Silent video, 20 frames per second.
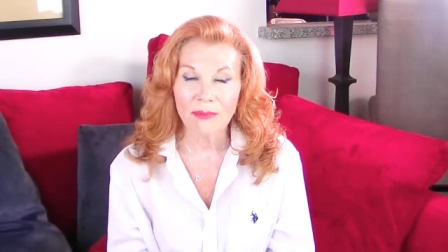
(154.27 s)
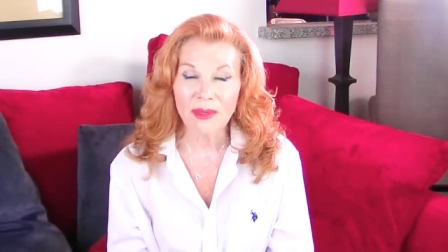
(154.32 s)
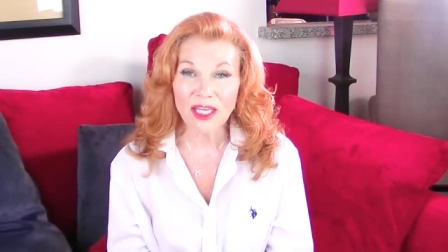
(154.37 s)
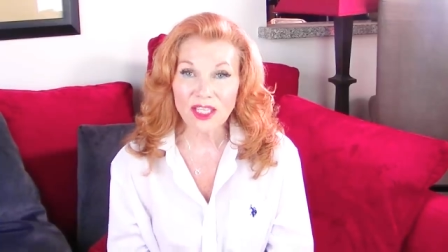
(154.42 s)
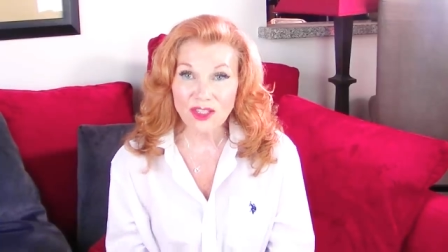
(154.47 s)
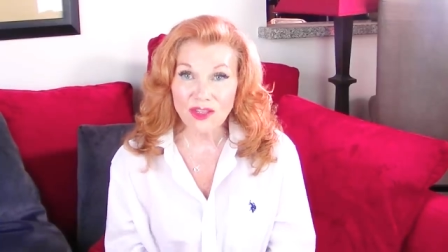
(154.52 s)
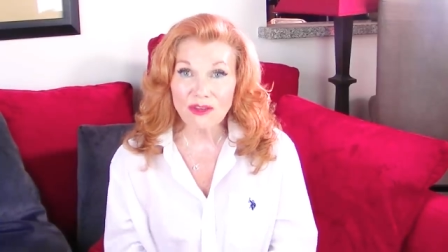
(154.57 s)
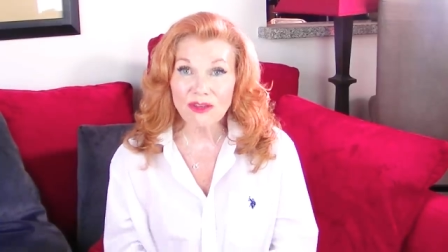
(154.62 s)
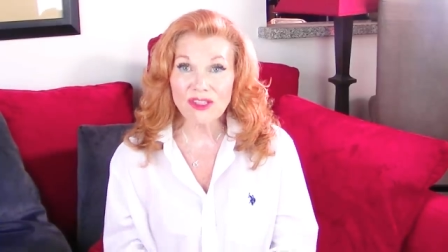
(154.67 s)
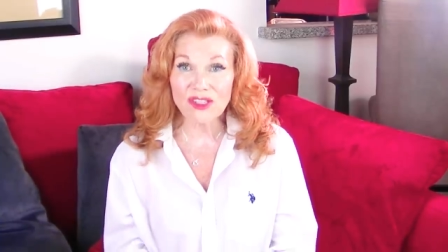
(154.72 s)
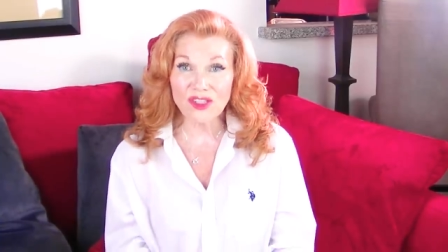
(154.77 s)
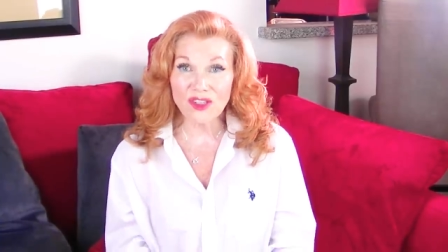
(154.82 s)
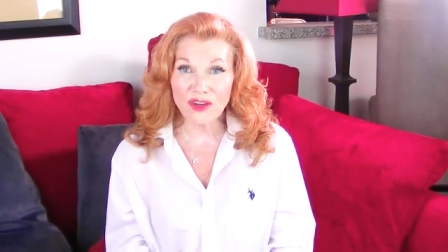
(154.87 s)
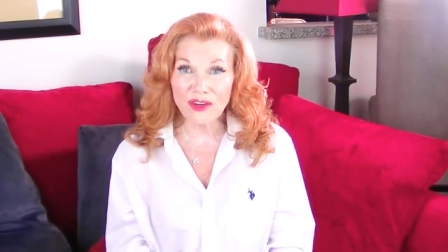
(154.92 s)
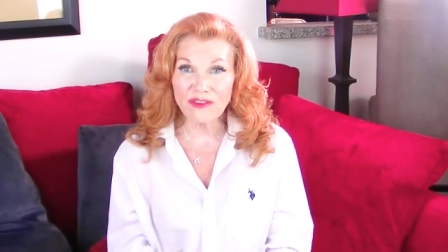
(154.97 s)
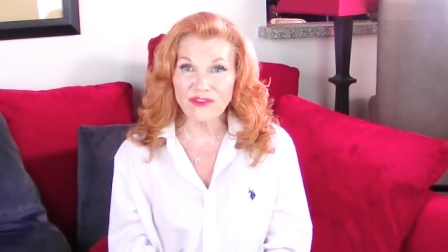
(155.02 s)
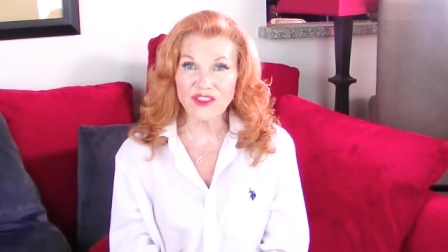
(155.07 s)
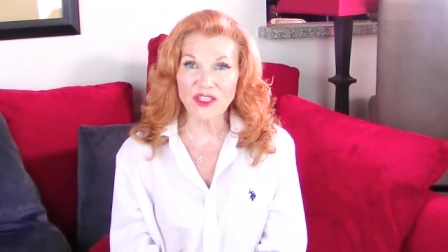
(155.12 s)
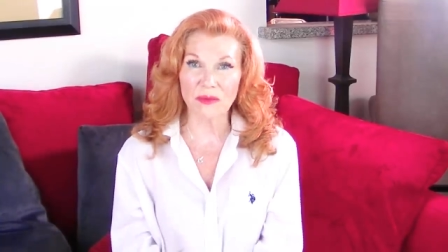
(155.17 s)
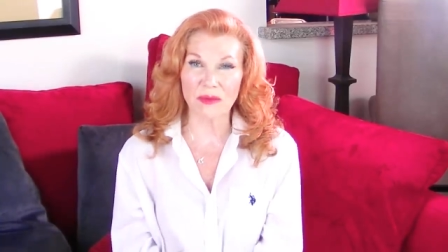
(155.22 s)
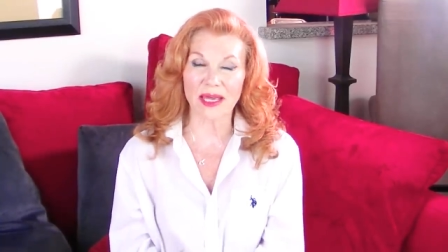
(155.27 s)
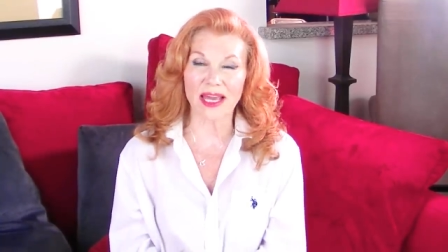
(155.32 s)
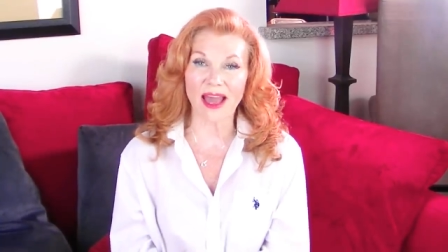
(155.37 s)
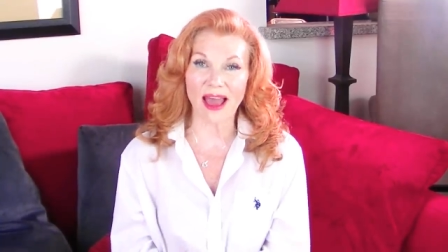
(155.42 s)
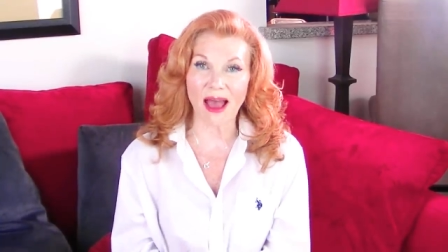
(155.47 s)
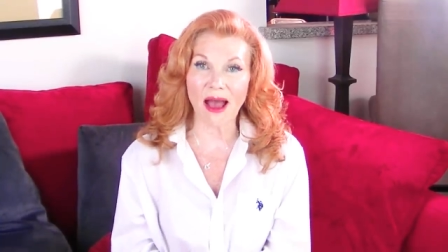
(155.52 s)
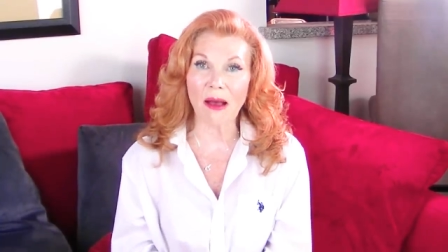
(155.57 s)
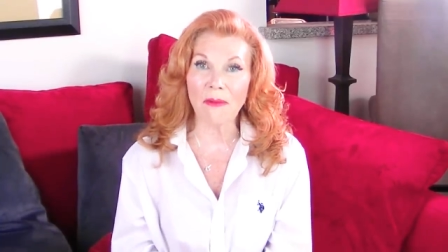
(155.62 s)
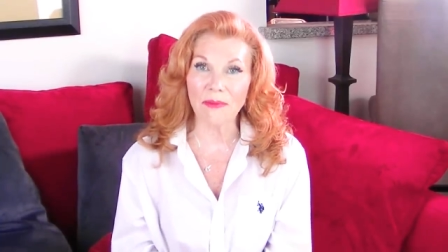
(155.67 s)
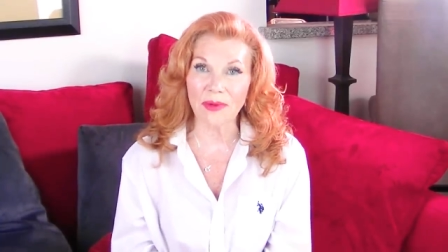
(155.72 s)
Because you deserve to be
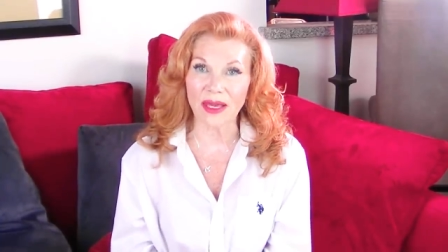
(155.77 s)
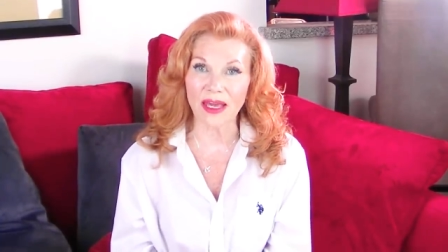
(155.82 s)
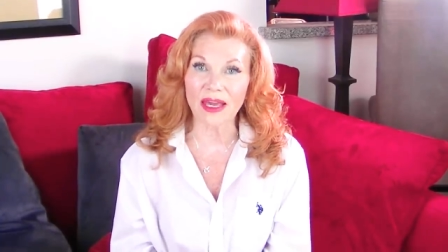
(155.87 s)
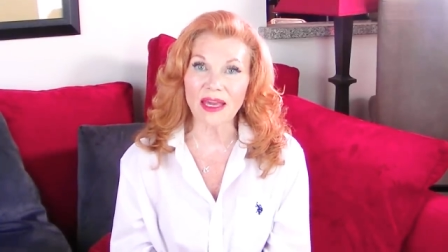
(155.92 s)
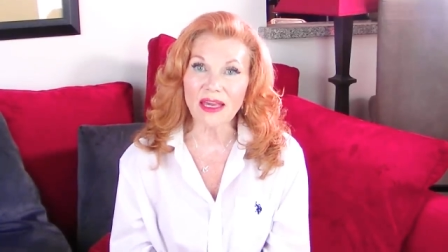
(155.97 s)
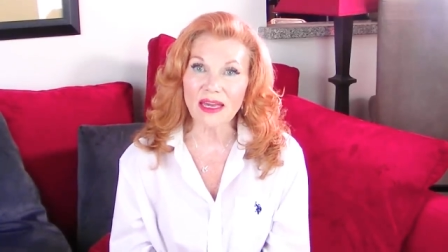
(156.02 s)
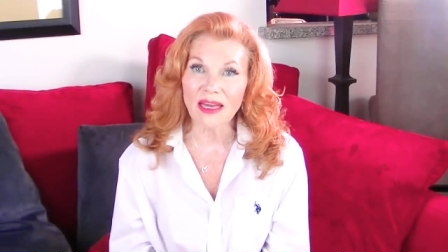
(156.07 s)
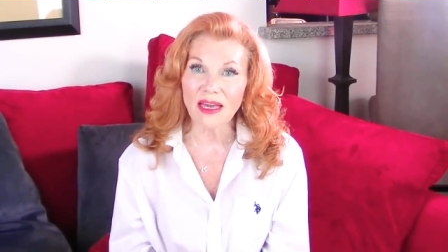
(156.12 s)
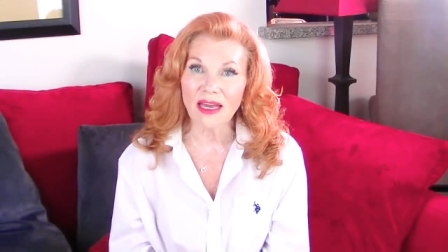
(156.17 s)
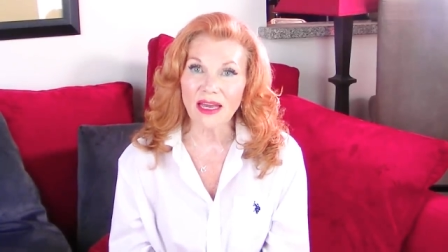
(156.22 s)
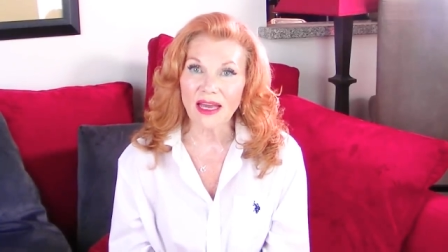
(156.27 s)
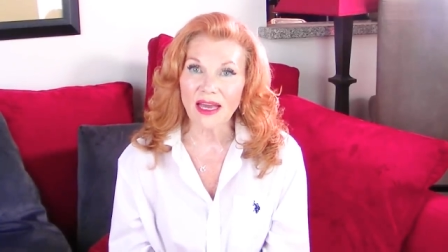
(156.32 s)
happy,